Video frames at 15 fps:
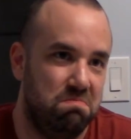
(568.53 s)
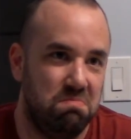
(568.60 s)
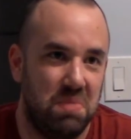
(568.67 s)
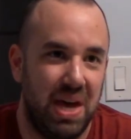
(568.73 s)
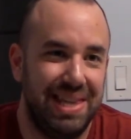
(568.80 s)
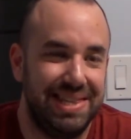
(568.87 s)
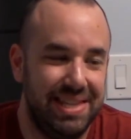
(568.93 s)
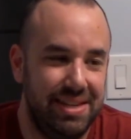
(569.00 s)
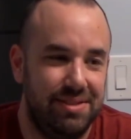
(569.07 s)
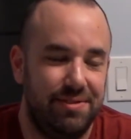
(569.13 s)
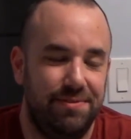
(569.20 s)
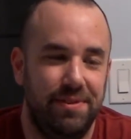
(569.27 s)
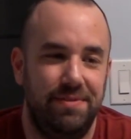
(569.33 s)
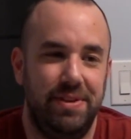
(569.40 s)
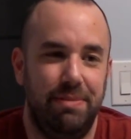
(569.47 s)
at least
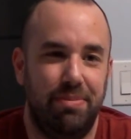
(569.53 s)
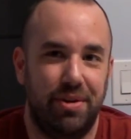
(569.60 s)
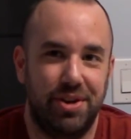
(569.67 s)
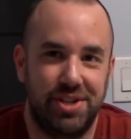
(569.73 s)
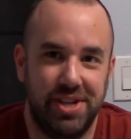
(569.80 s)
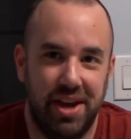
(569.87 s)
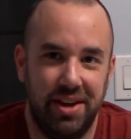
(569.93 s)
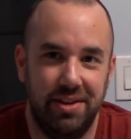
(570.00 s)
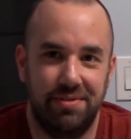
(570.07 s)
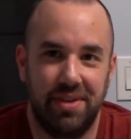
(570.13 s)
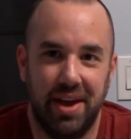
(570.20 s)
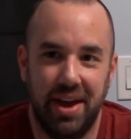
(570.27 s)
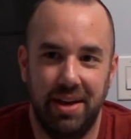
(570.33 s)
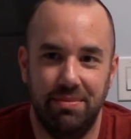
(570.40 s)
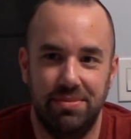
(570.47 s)
50% of
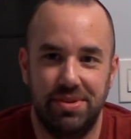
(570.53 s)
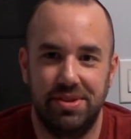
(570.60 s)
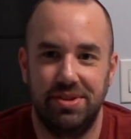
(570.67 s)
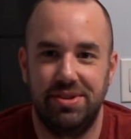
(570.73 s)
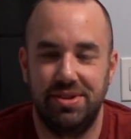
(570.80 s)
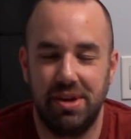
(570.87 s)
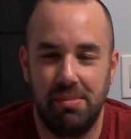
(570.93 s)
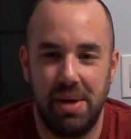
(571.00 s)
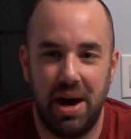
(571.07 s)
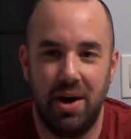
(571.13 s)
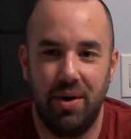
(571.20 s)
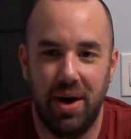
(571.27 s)
games somehow